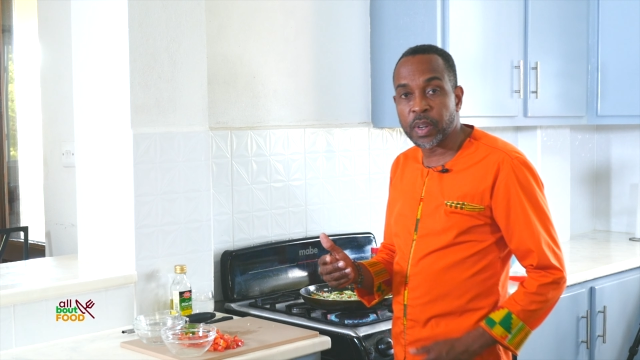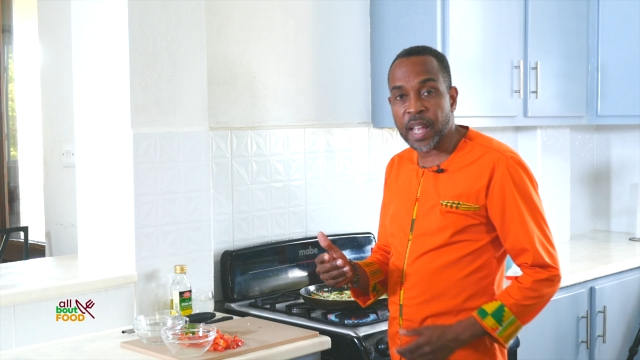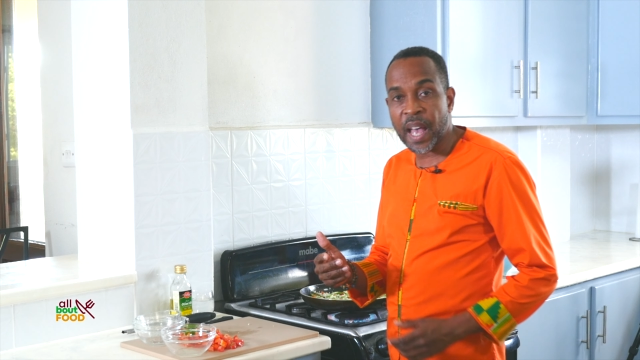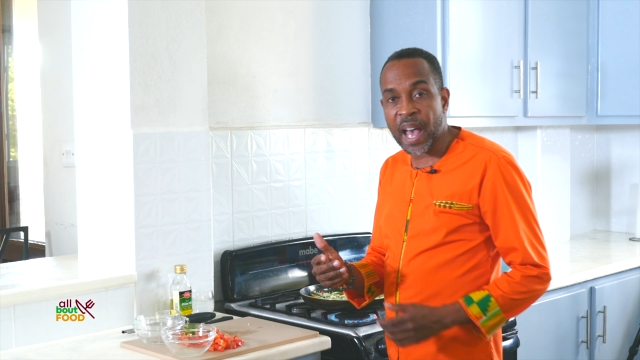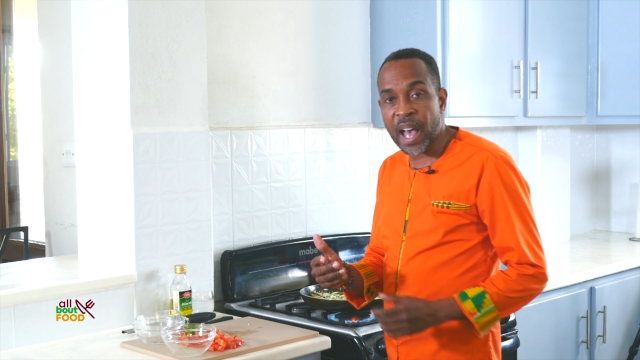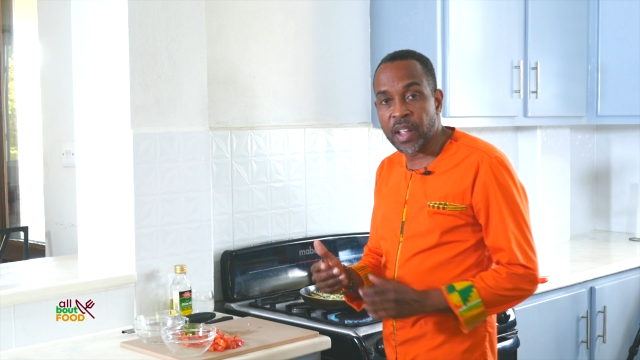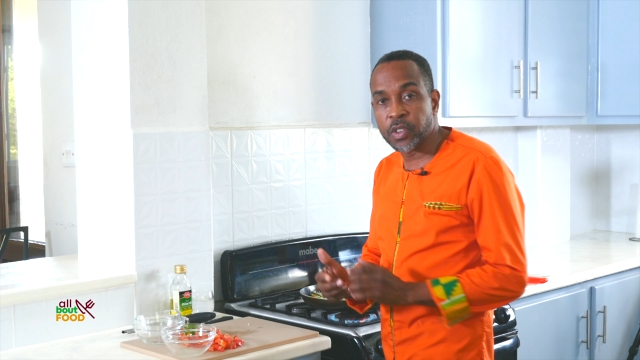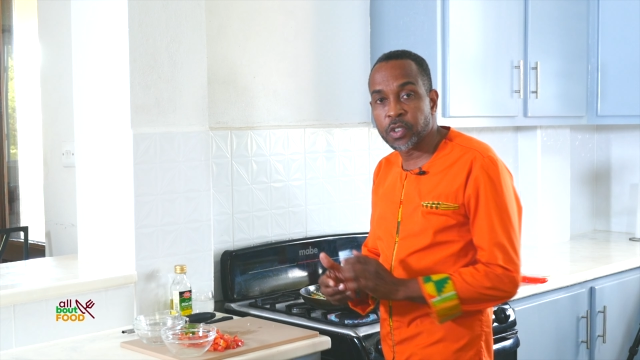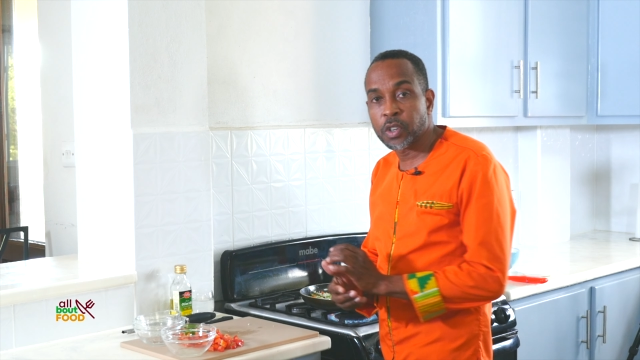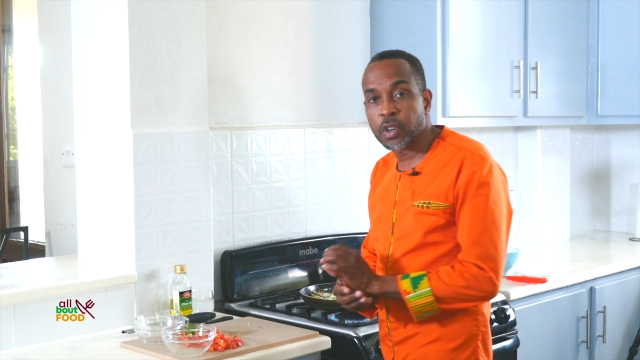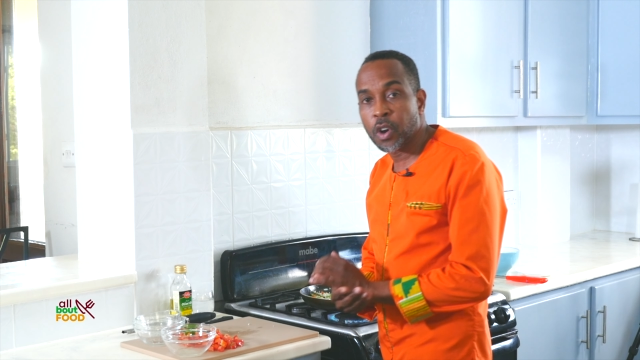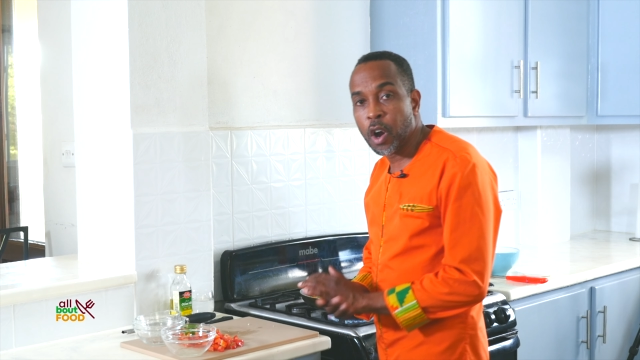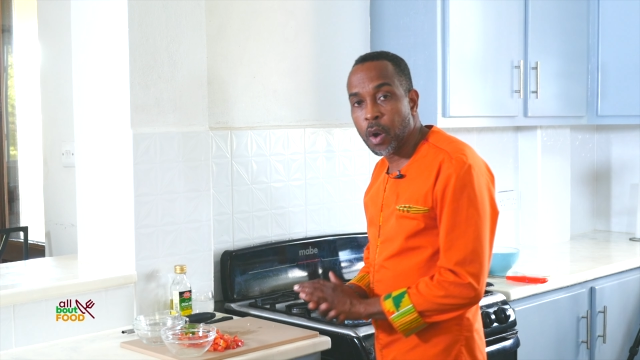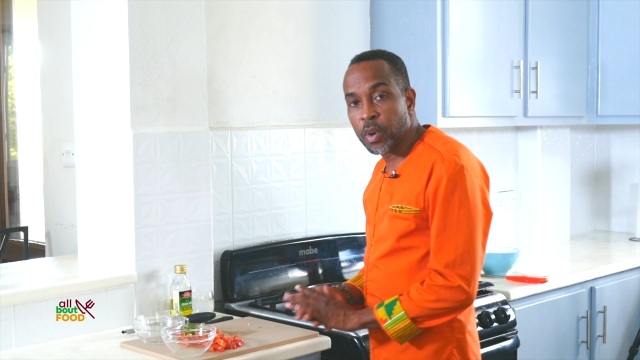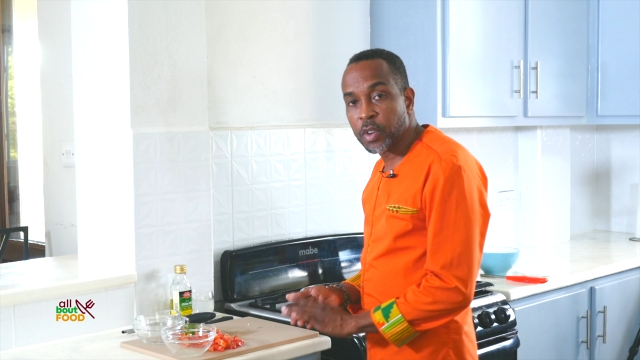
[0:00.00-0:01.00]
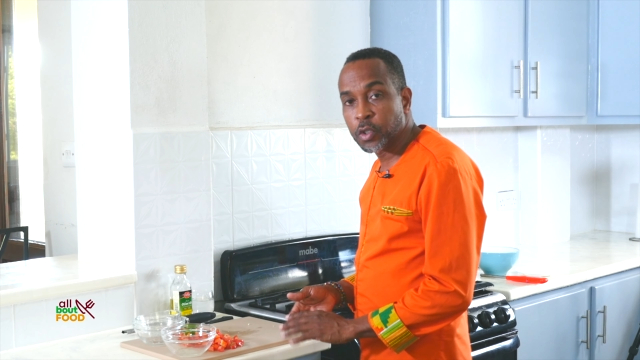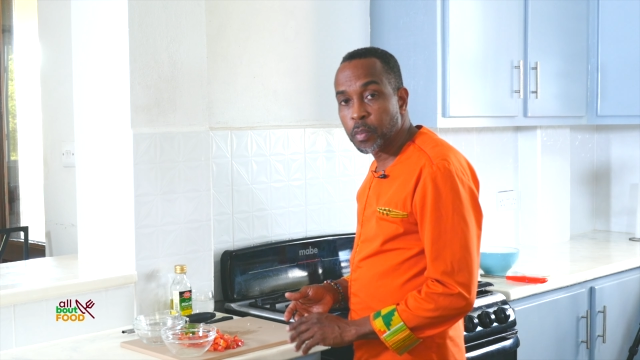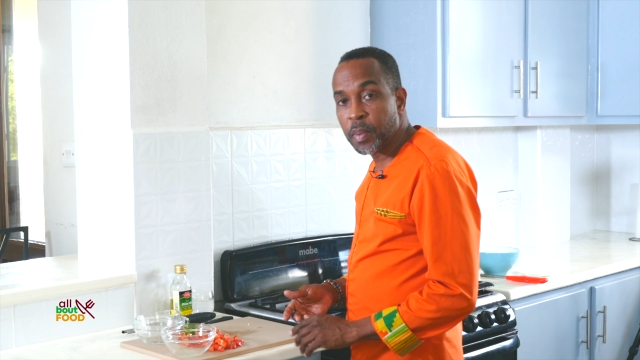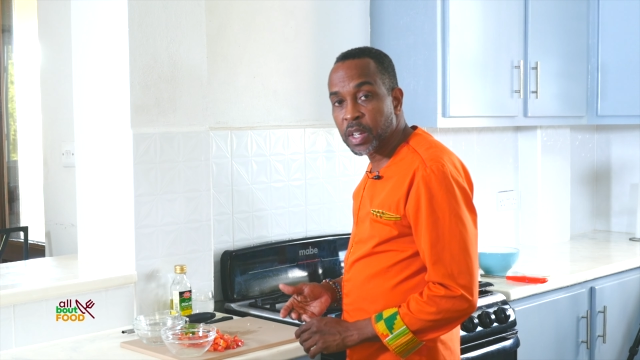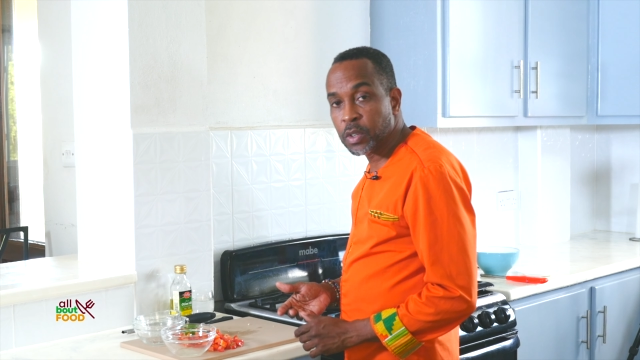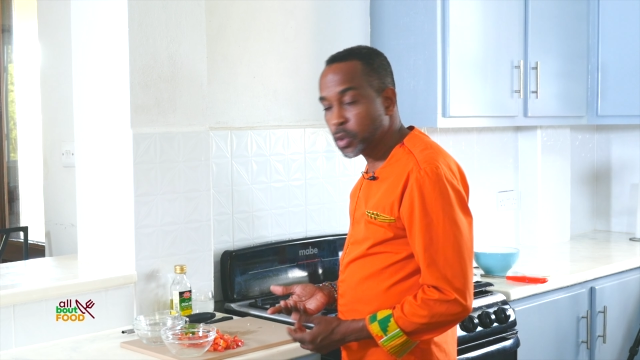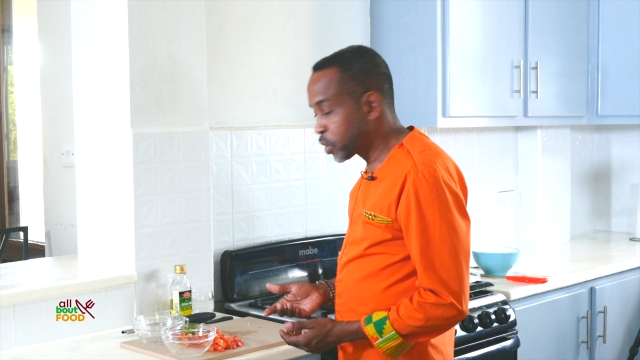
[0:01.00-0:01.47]
and add our
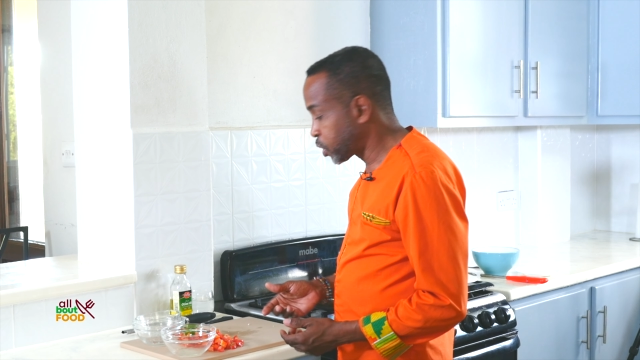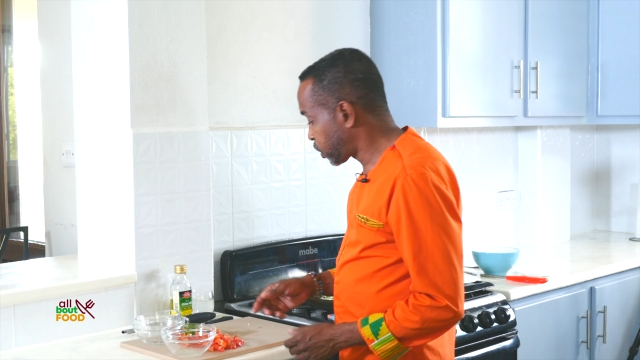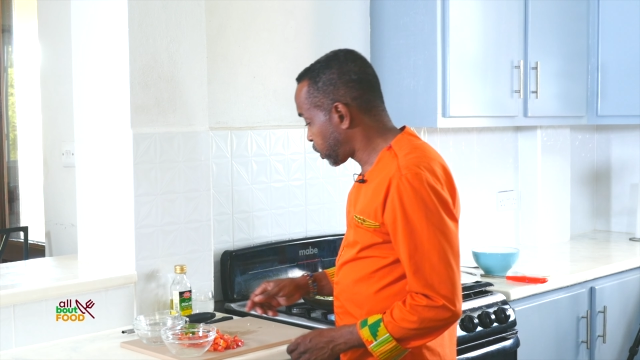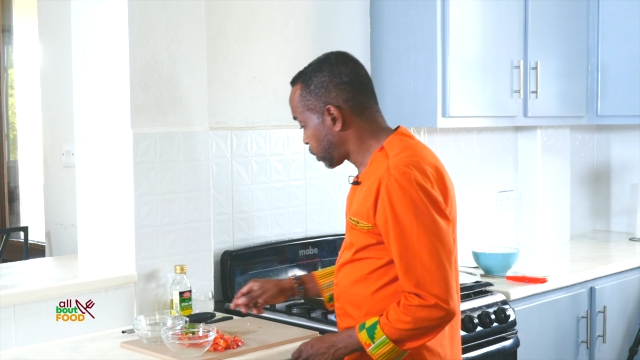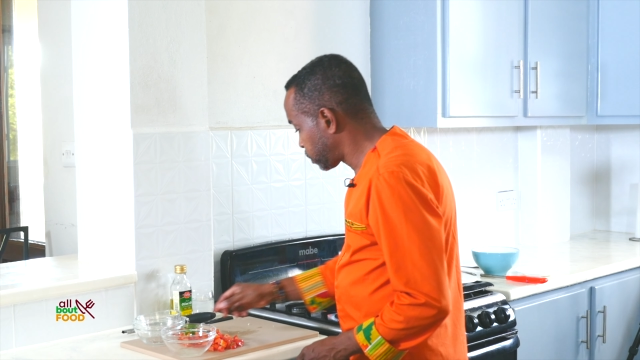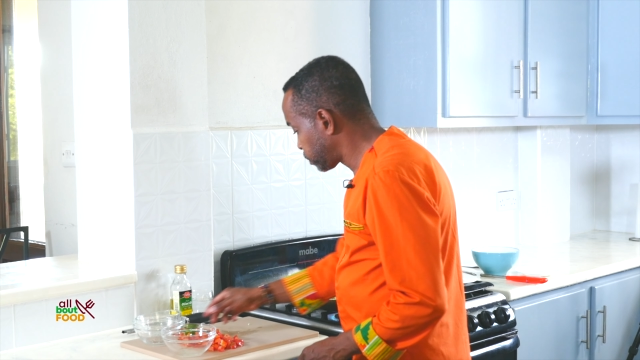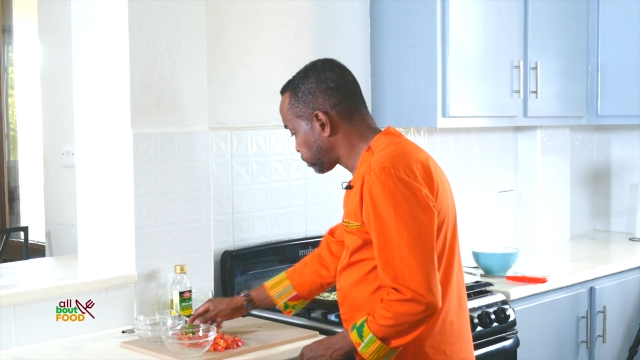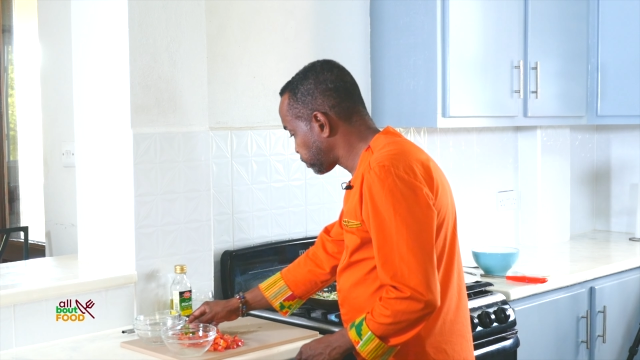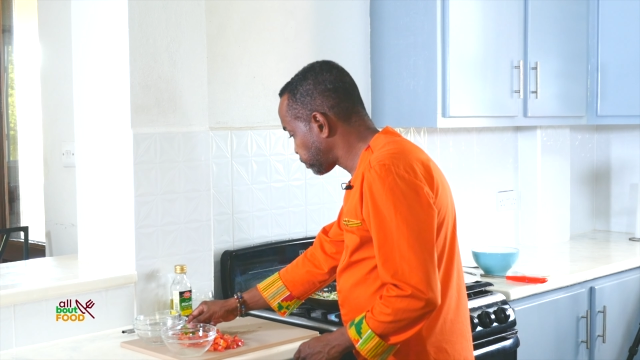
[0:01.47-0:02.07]
tomatoes.